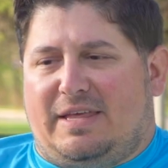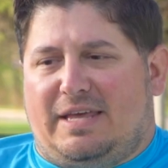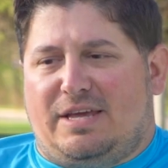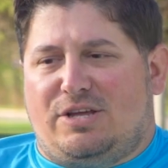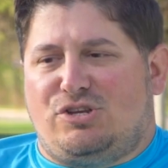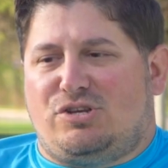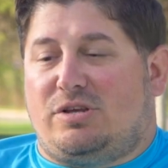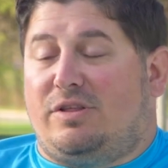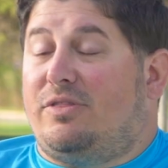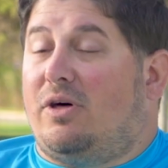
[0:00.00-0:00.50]
the
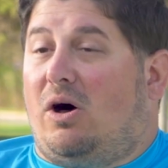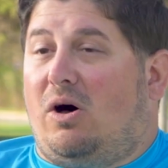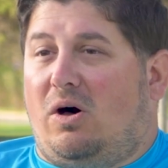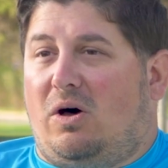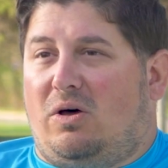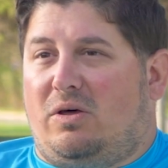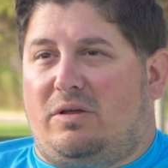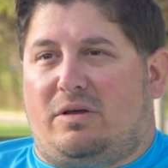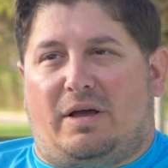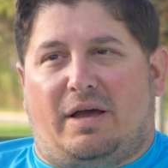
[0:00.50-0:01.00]
engine, the
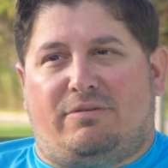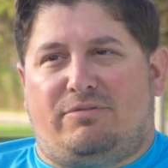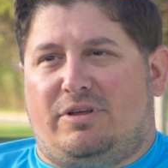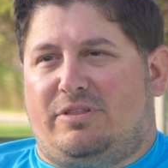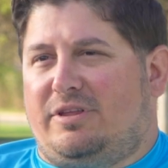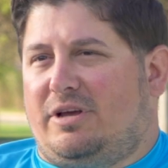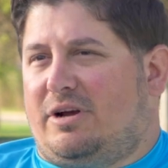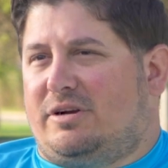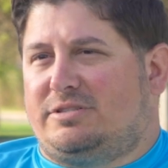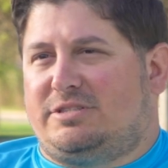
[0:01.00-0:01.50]
hull,
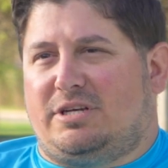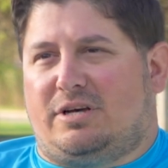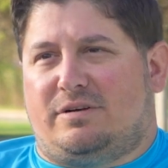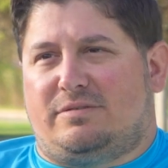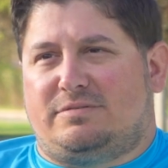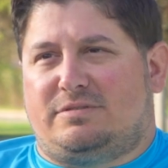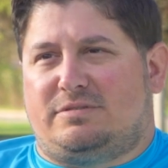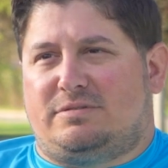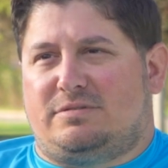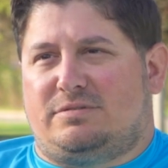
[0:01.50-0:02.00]
everything
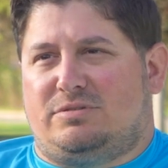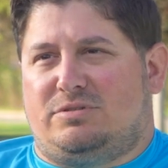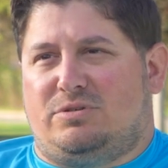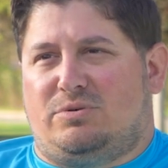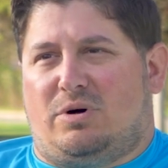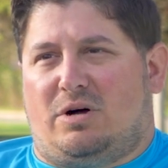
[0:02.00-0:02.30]
ourselves, do